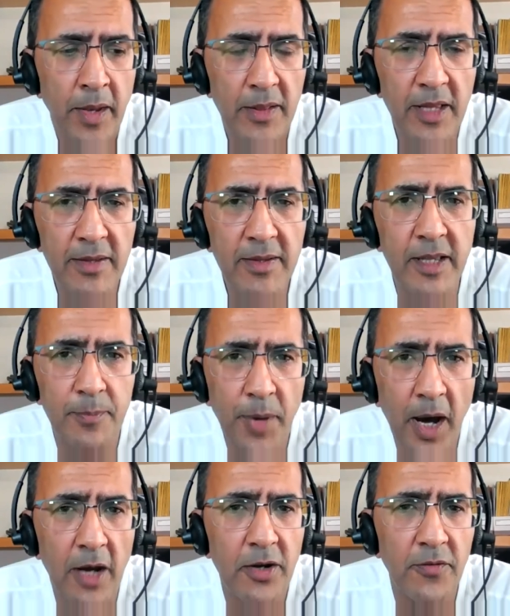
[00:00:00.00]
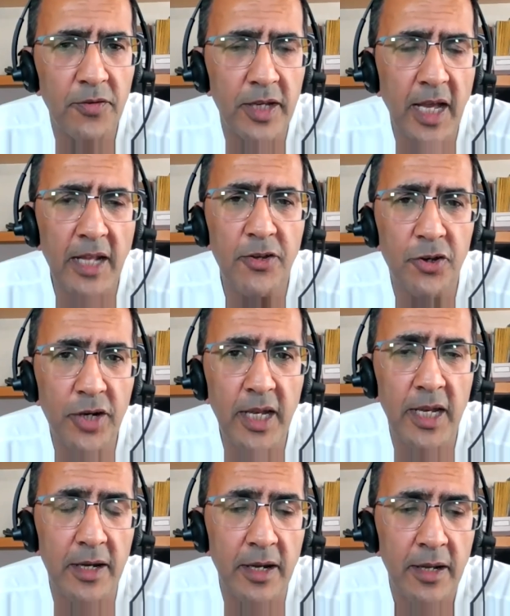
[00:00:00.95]
this is part of the
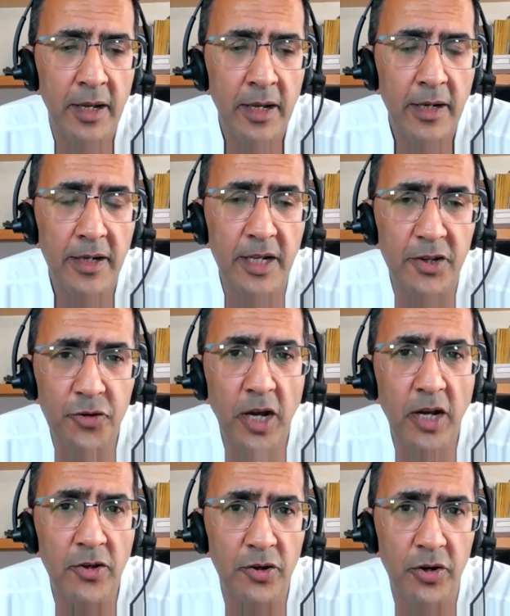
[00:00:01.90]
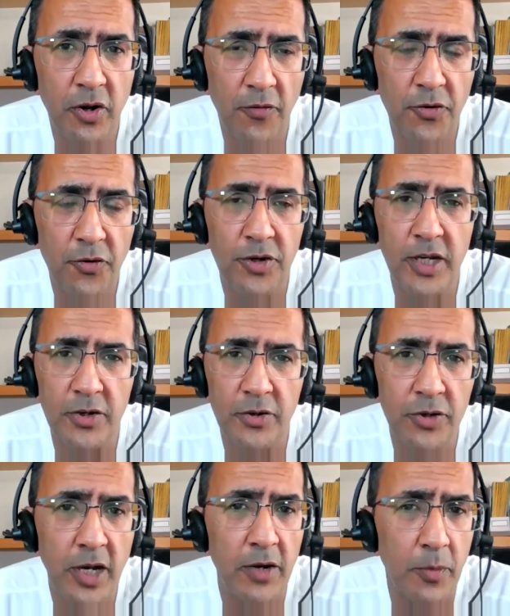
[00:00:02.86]
engineered destruction of
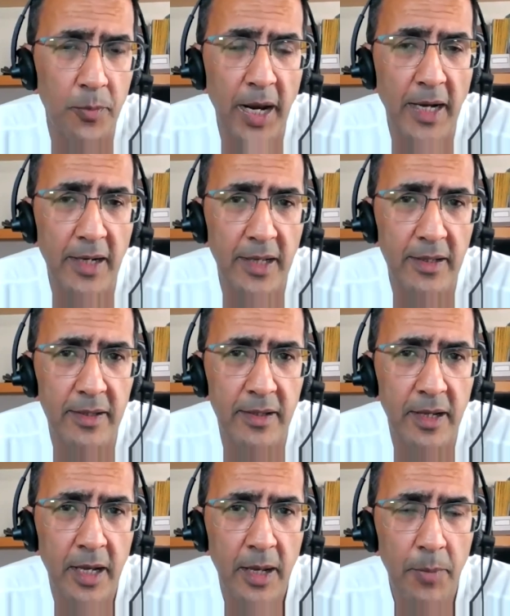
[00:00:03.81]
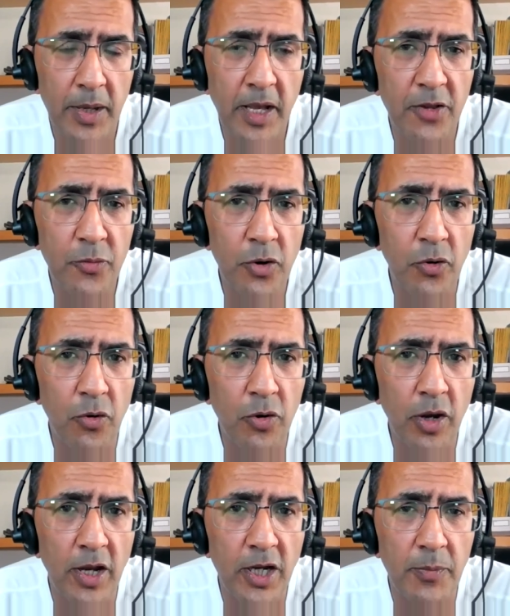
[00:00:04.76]
traditional general practice because we're all
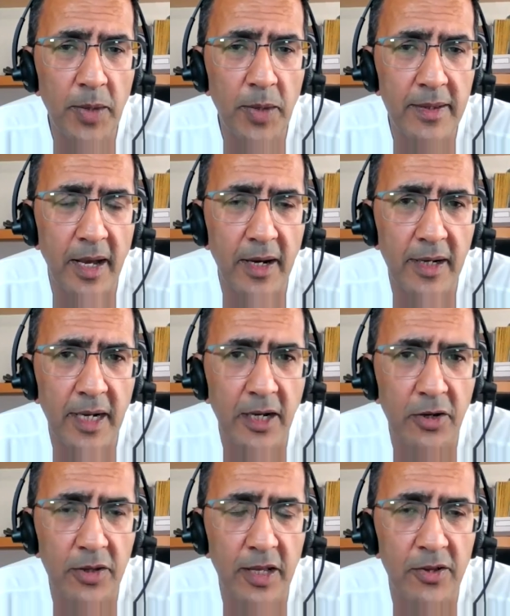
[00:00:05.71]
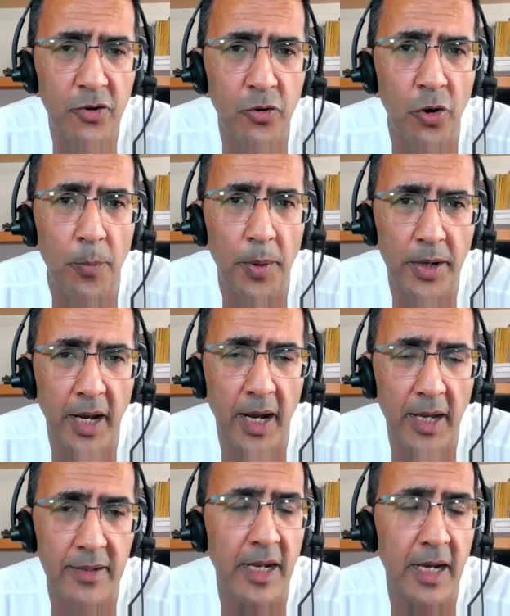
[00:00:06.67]
going to be sucked into this
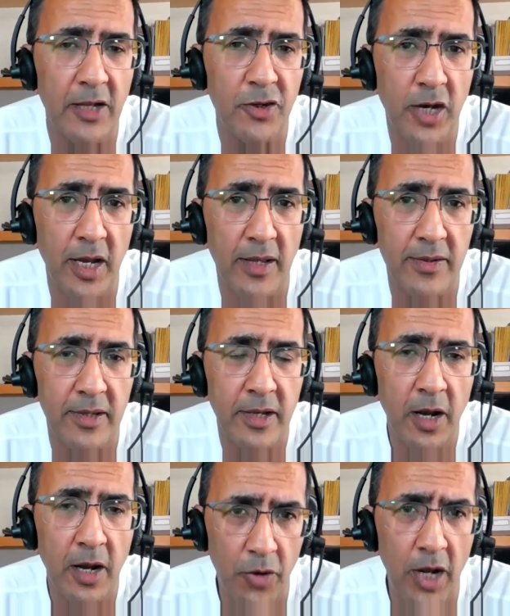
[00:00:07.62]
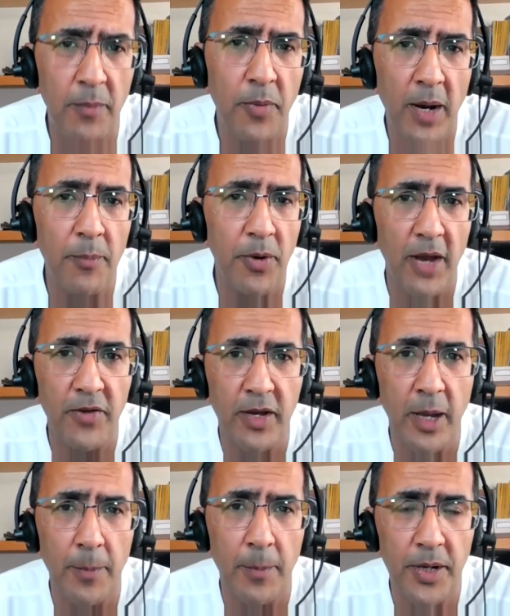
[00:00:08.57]
corporatized NHS run by
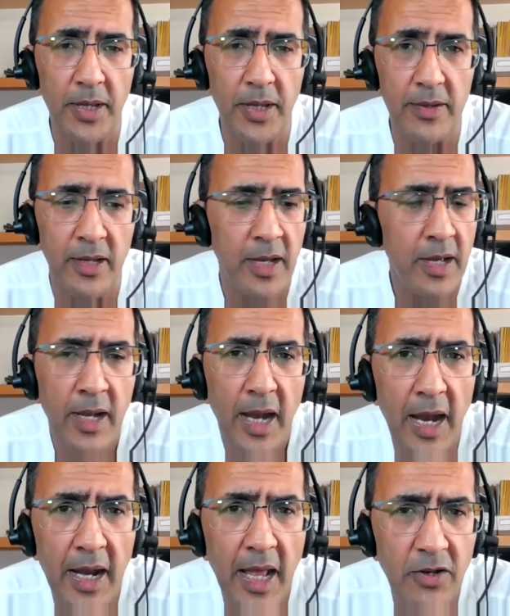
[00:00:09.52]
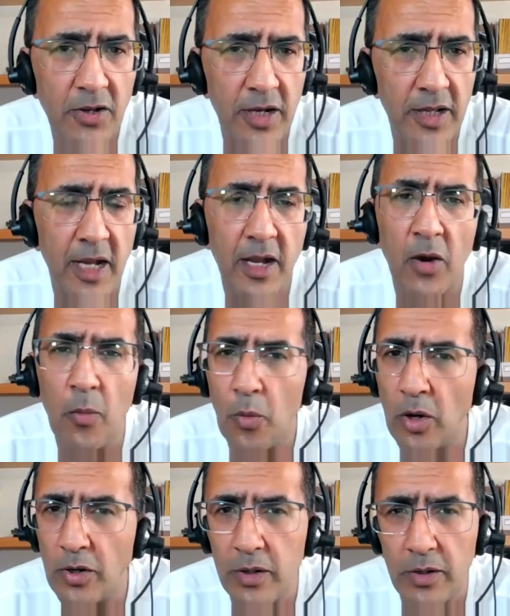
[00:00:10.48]
private companies. And actually, they don't
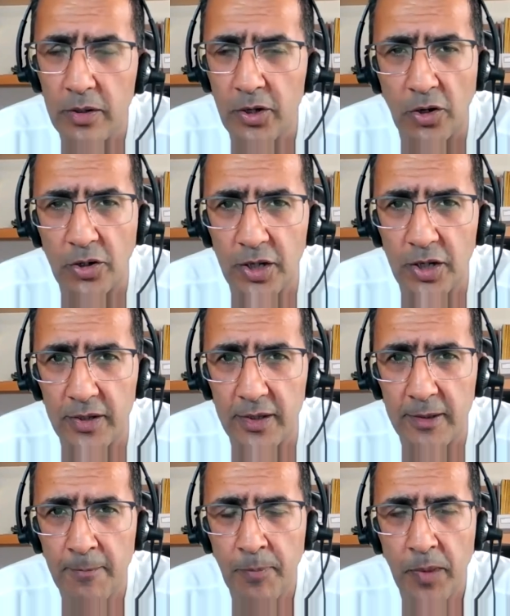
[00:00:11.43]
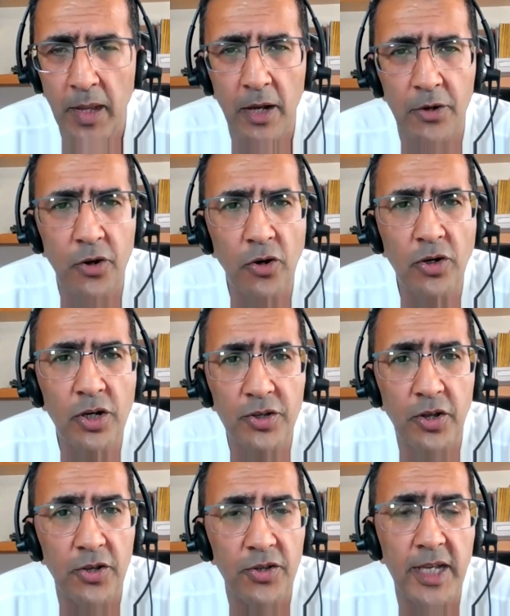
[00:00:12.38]
want doctors. Doctors
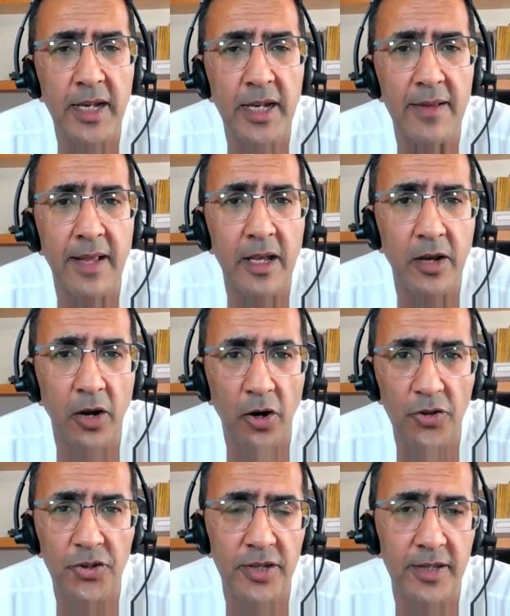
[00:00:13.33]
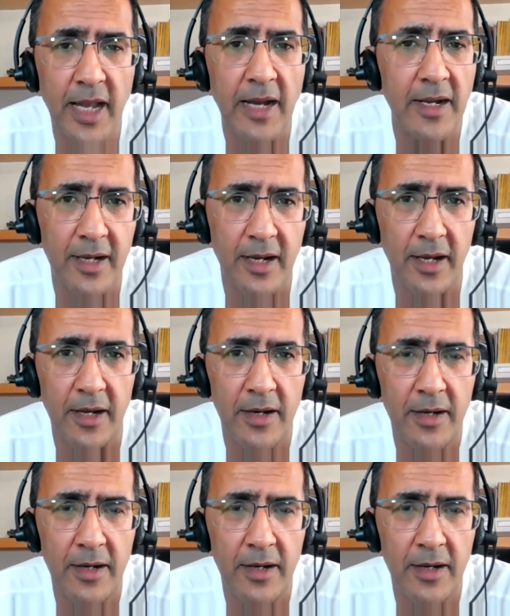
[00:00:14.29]
are seen as a cost center